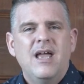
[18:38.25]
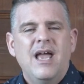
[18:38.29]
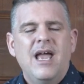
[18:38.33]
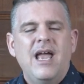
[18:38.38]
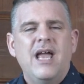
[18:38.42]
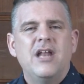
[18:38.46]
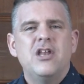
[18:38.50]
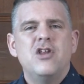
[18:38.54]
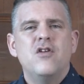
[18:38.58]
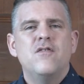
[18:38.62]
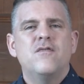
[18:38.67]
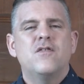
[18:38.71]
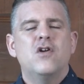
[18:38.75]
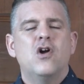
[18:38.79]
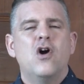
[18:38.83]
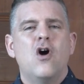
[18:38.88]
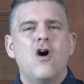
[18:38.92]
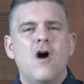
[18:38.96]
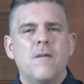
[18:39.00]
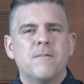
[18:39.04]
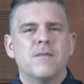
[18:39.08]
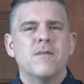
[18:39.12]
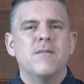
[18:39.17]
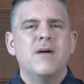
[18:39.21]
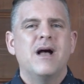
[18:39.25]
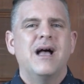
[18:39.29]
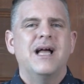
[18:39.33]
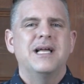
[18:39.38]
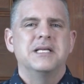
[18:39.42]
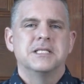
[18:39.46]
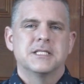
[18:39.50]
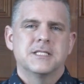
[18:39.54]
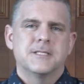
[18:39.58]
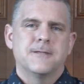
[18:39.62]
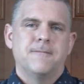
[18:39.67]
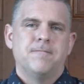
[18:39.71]
and you've
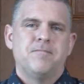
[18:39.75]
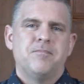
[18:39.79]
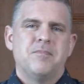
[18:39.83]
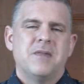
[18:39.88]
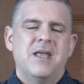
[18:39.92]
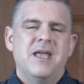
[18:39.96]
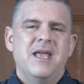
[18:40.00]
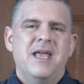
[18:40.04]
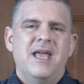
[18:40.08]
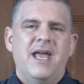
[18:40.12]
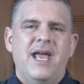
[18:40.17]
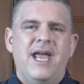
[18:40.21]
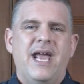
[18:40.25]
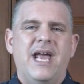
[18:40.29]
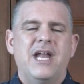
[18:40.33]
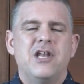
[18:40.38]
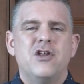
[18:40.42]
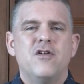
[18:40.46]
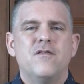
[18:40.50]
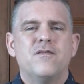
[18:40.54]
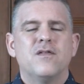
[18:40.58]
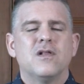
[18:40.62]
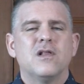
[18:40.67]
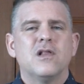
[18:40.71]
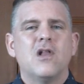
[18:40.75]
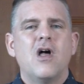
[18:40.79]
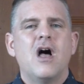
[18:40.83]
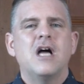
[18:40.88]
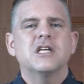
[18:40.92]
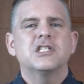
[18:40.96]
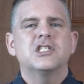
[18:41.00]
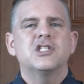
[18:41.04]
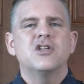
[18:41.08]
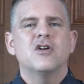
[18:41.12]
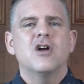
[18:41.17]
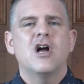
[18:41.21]
compromised and you've
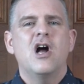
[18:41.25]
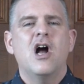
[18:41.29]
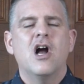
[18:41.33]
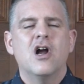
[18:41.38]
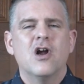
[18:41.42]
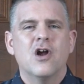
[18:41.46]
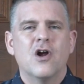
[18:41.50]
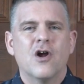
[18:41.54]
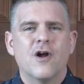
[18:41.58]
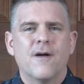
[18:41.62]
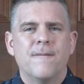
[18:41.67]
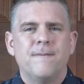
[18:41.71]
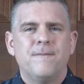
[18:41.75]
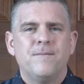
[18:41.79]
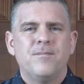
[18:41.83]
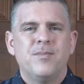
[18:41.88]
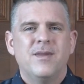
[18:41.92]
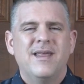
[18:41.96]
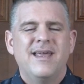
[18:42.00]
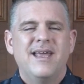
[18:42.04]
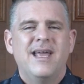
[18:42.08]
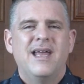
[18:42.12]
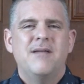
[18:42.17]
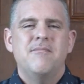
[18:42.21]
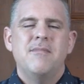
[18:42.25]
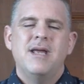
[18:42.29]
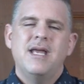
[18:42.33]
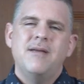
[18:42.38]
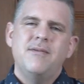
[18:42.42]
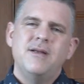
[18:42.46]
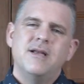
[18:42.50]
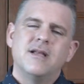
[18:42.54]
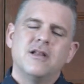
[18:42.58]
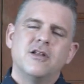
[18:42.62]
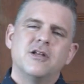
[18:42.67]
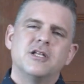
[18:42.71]
lost your hunger and
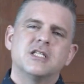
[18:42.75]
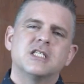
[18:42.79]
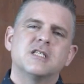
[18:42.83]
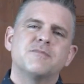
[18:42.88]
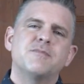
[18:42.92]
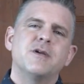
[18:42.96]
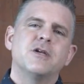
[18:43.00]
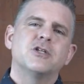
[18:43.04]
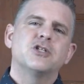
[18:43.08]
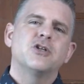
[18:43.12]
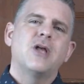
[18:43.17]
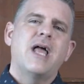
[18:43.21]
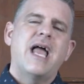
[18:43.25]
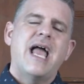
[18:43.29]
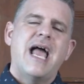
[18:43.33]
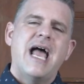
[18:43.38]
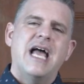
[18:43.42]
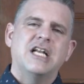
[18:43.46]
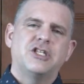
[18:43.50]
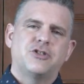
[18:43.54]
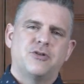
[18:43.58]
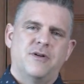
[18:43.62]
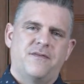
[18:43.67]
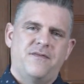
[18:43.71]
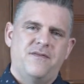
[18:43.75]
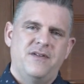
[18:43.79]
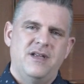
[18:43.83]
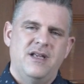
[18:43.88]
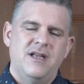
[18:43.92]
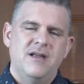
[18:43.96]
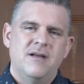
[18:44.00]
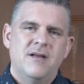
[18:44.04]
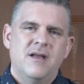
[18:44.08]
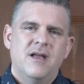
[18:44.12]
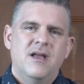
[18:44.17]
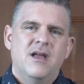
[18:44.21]
maybe a little spiritual
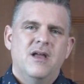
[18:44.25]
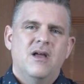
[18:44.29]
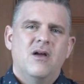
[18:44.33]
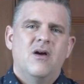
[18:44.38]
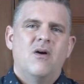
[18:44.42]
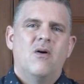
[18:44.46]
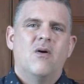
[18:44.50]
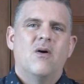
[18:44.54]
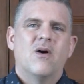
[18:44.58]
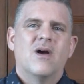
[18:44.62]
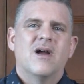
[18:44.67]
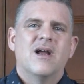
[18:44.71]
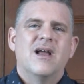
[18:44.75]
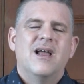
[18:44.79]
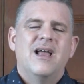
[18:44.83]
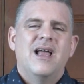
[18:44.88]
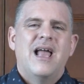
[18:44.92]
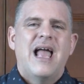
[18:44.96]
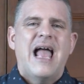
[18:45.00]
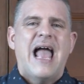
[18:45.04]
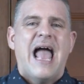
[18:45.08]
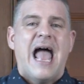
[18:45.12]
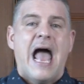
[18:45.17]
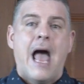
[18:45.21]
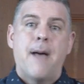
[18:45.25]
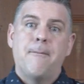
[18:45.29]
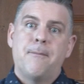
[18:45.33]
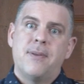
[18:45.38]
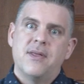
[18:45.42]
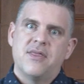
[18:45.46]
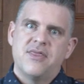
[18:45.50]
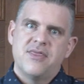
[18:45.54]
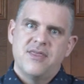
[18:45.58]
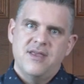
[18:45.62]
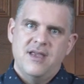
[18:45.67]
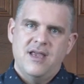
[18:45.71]
atrophy or
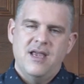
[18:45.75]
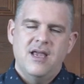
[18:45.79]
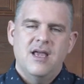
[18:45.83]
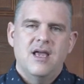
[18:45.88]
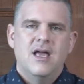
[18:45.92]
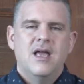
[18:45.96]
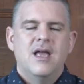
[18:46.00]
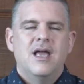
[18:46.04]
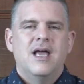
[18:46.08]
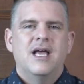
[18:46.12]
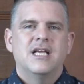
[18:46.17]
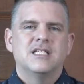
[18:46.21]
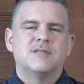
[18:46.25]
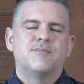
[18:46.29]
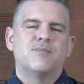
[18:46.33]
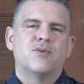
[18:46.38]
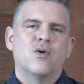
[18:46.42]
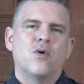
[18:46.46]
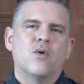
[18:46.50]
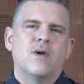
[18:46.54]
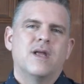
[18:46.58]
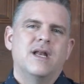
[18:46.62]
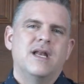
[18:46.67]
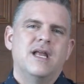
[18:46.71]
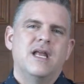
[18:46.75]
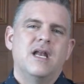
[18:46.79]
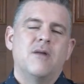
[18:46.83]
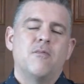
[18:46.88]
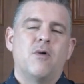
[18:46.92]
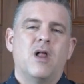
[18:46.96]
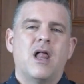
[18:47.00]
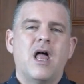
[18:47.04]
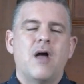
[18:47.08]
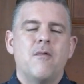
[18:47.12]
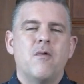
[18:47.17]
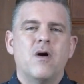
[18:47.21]
apathy has broken in.
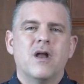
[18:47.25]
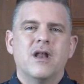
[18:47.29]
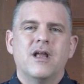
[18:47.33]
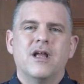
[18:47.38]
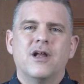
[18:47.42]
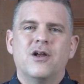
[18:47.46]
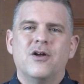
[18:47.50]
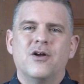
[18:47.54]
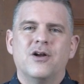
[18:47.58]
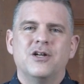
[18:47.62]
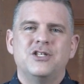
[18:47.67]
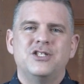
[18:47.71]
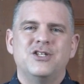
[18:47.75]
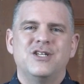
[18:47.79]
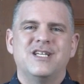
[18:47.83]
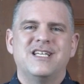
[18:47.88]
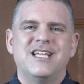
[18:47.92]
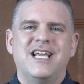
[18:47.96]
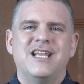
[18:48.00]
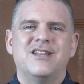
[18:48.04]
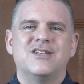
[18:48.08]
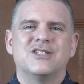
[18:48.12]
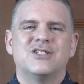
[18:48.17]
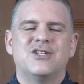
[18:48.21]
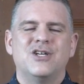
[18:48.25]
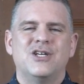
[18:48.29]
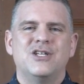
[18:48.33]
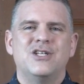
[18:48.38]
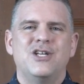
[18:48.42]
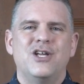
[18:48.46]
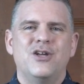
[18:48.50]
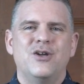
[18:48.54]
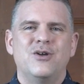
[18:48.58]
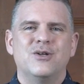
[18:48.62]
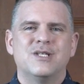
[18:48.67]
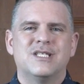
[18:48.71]
Well, I want to encourage you today. There's good
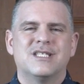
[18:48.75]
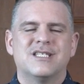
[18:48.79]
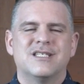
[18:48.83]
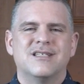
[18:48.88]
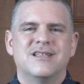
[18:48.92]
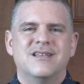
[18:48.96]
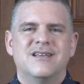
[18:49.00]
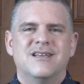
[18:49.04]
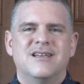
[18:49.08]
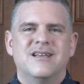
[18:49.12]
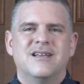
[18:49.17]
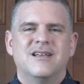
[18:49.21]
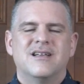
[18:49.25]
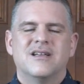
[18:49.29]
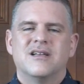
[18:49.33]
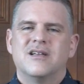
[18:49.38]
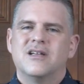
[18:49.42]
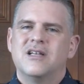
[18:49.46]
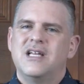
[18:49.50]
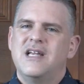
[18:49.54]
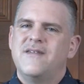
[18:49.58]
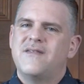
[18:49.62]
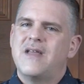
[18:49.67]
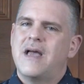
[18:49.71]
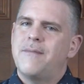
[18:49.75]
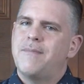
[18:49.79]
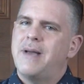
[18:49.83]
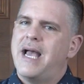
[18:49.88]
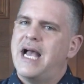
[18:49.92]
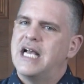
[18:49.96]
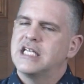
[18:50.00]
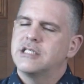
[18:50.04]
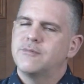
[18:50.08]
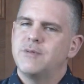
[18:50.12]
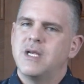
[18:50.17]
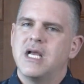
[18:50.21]
news. Leave that
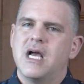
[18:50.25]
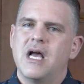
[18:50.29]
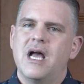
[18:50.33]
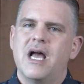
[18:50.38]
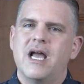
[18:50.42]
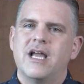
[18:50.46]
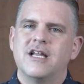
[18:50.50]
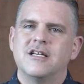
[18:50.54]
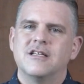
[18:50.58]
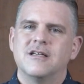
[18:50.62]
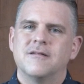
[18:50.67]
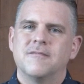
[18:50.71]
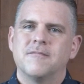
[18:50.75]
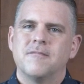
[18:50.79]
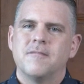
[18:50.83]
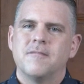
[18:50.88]
past behind.